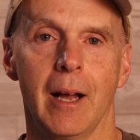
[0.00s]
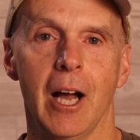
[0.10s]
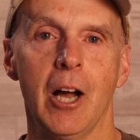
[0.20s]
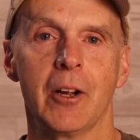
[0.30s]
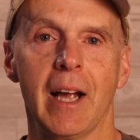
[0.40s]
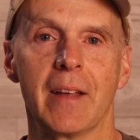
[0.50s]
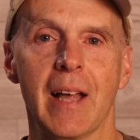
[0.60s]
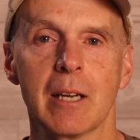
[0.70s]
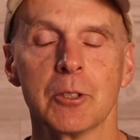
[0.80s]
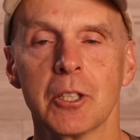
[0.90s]
Okay,
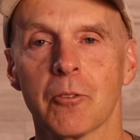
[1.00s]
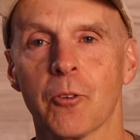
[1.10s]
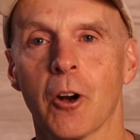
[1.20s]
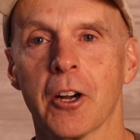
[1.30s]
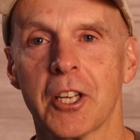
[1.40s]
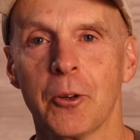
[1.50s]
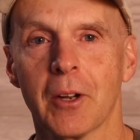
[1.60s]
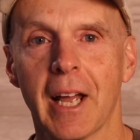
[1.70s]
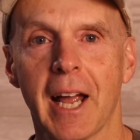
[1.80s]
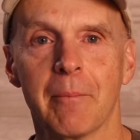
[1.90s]
that'll do it for our
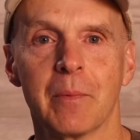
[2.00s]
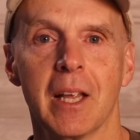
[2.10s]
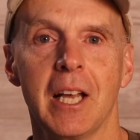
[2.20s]
Q&A.